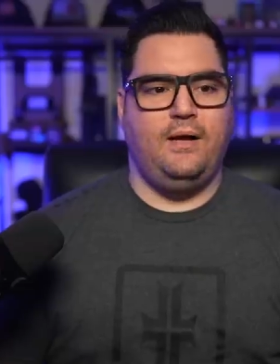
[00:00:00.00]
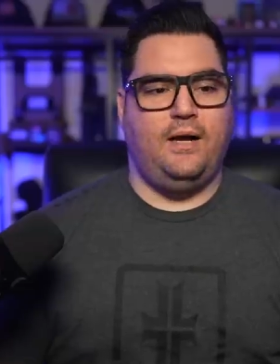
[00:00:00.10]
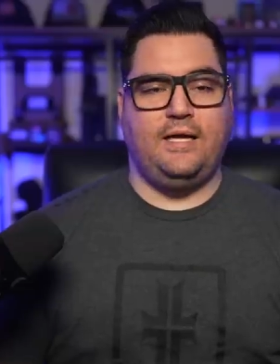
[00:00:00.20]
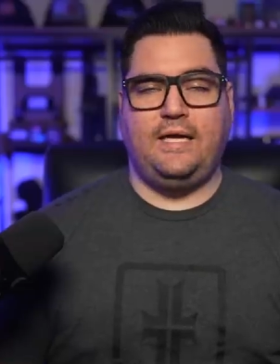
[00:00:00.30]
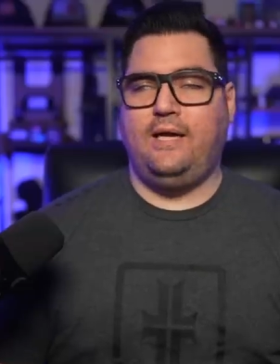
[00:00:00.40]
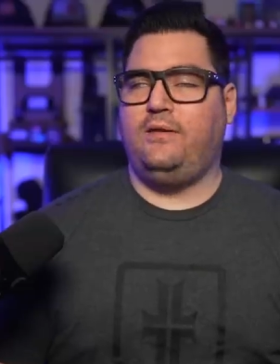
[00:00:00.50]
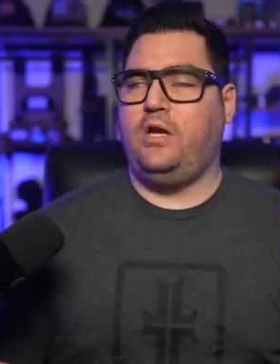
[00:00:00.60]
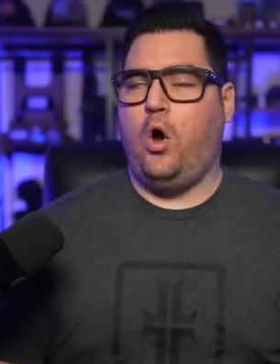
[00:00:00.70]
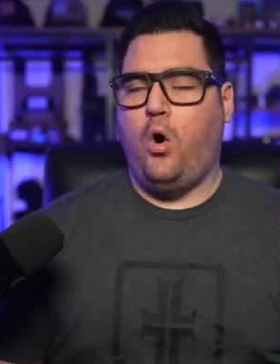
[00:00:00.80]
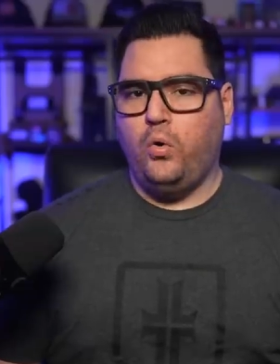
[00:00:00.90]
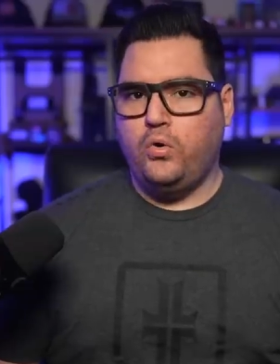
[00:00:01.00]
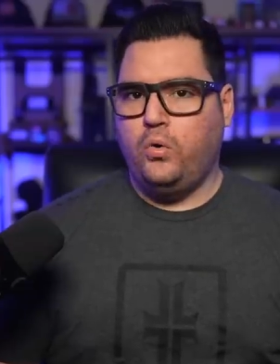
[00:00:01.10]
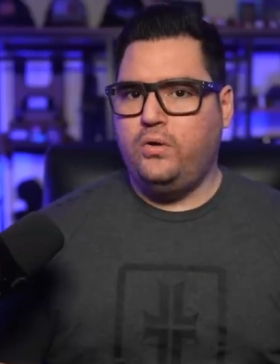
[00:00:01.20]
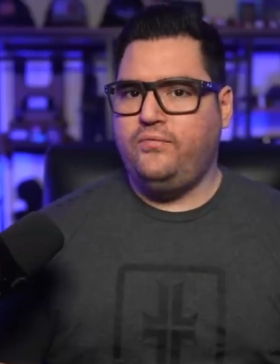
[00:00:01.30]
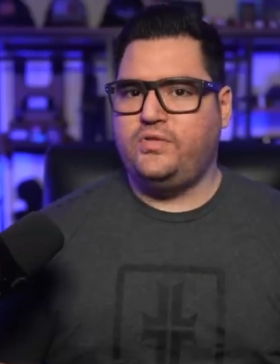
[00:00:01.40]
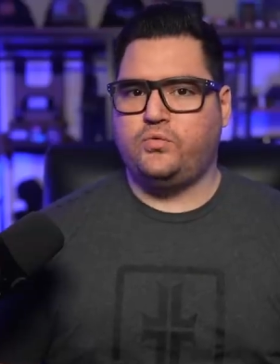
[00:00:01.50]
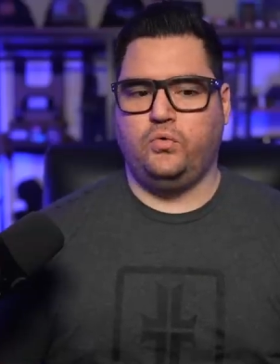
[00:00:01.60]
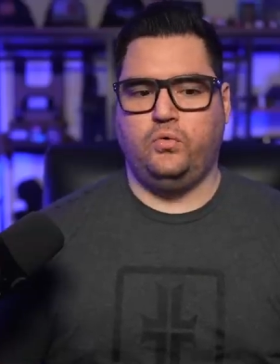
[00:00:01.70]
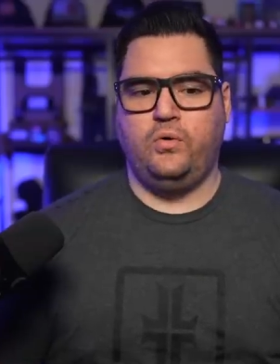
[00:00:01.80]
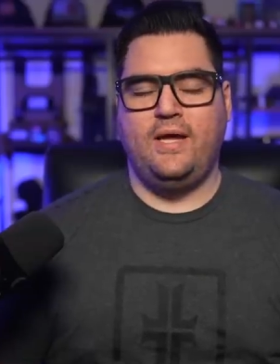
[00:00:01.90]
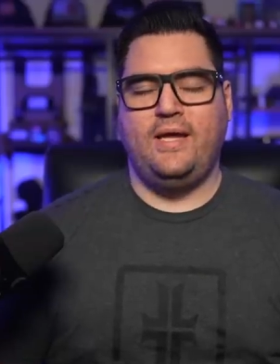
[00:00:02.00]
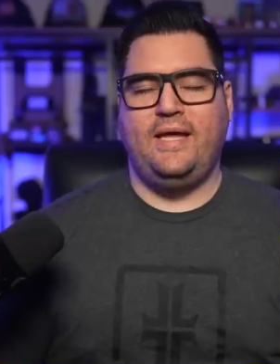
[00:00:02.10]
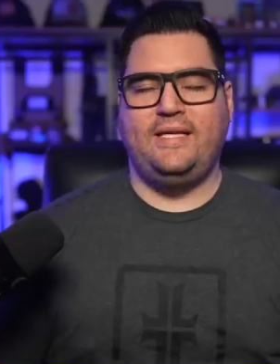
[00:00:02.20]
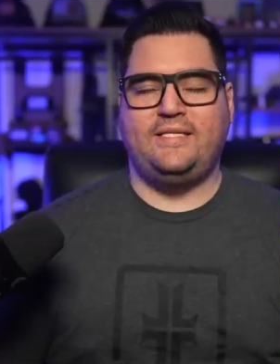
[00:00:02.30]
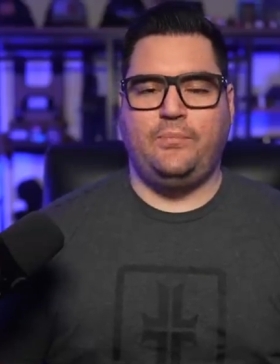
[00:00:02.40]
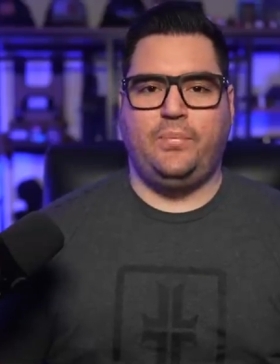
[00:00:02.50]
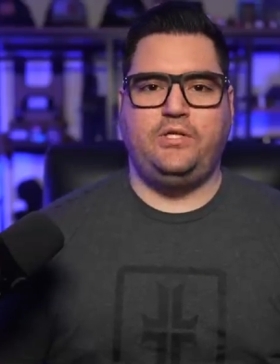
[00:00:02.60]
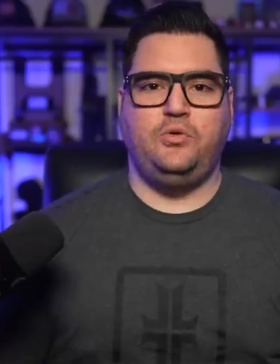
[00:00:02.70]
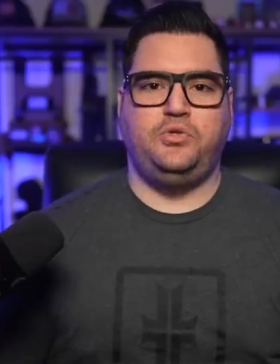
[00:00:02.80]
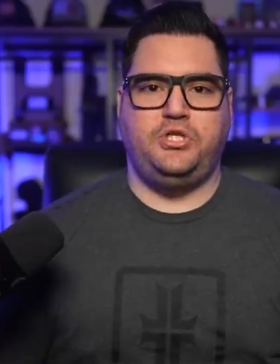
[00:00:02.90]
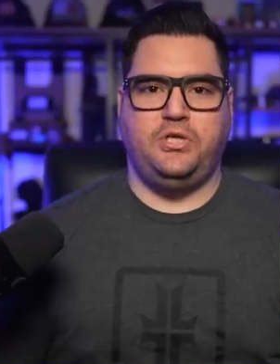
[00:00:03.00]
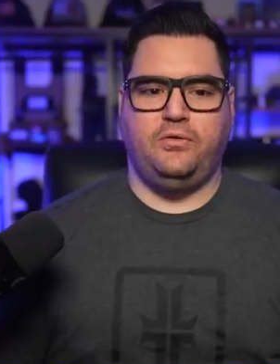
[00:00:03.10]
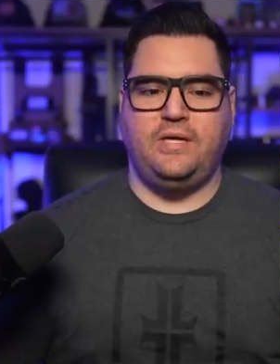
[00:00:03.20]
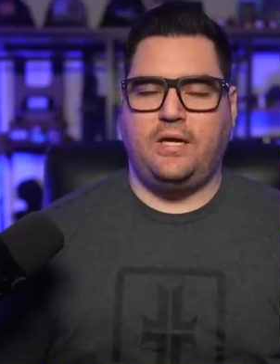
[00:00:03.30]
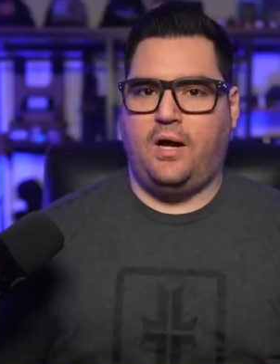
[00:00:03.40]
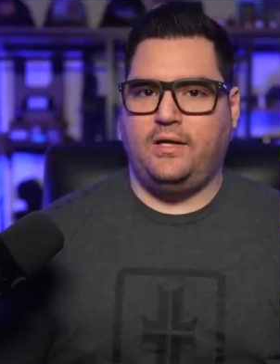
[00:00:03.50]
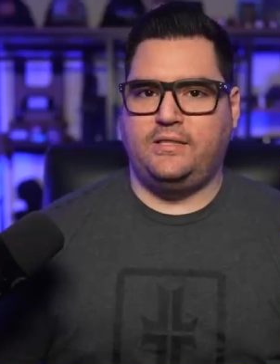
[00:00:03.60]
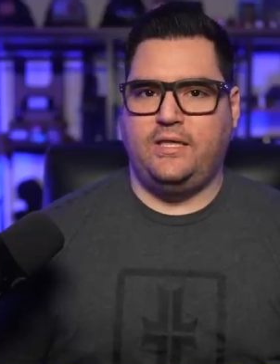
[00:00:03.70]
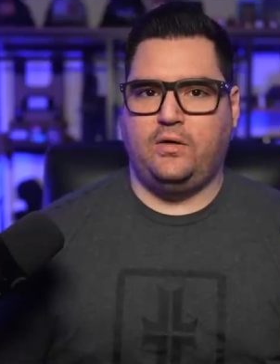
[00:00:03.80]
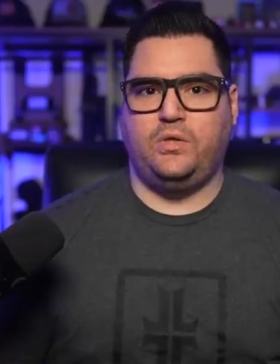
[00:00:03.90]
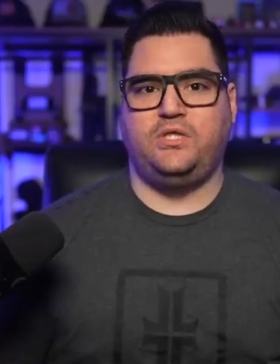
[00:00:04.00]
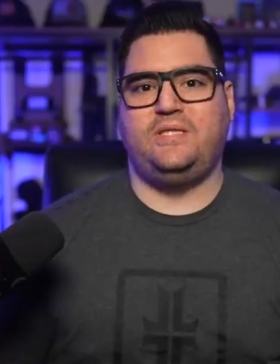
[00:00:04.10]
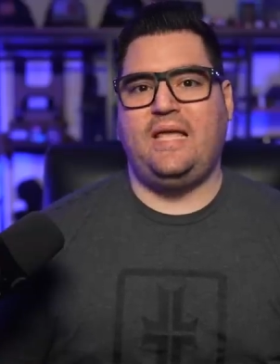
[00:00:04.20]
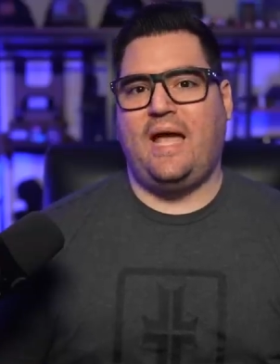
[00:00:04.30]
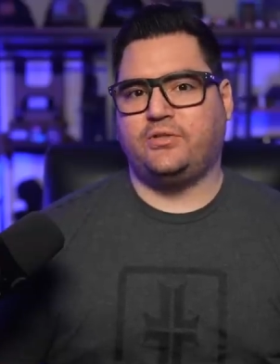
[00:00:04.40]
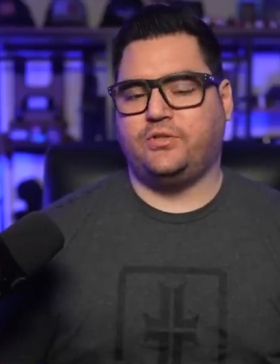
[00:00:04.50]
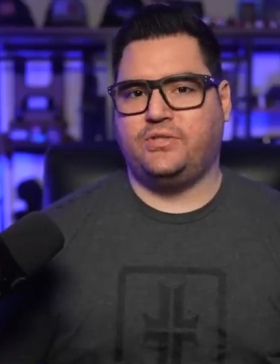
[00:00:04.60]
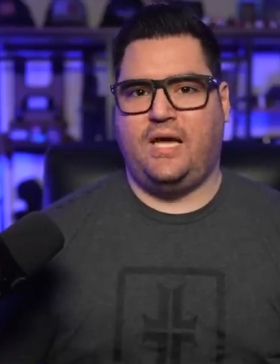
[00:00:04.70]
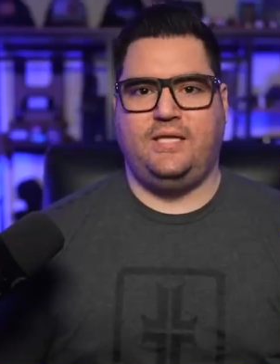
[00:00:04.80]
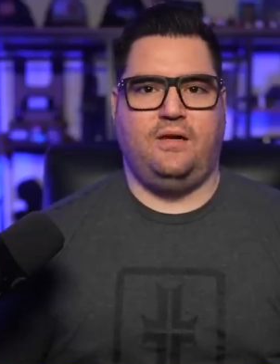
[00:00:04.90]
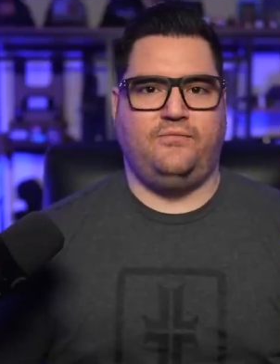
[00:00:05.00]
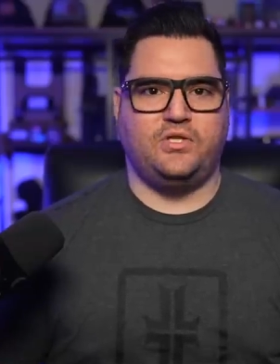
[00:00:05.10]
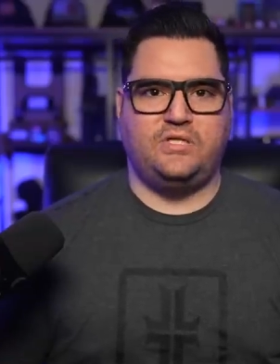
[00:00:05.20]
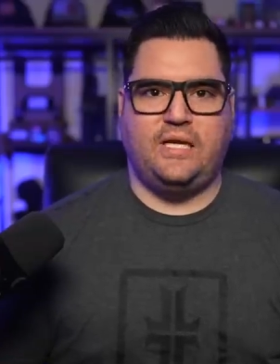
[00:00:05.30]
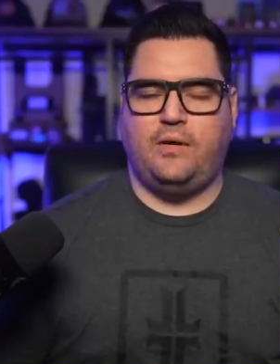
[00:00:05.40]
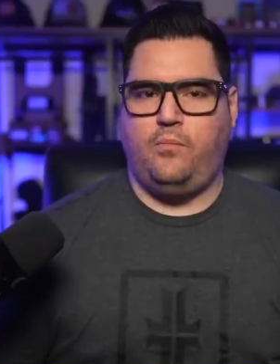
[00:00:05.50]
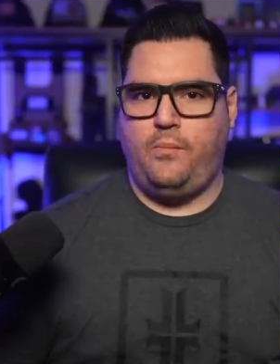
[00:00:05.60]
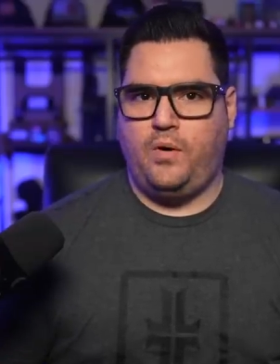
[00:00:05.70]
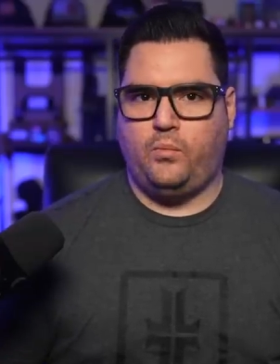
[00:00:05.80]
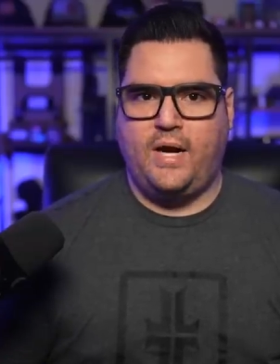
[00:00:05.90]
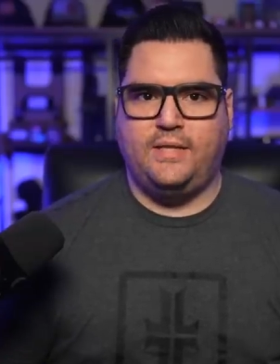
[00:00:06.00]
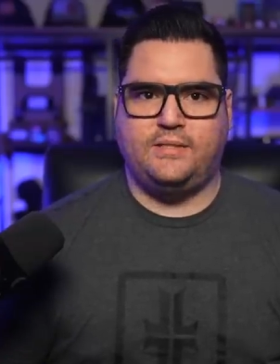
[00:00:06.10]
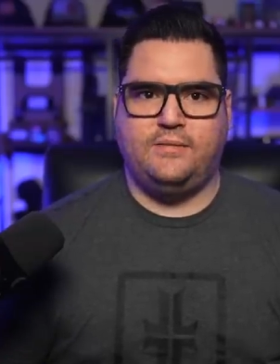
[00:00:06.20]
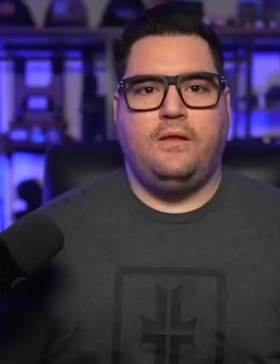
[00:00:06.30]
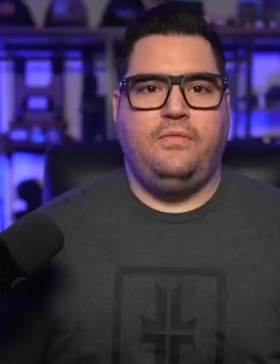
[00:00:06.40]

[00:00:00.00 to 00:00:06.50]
Again, the whole goal of this rule is simply to chill the conduct here, which is the exercise of your Second Amendment rights.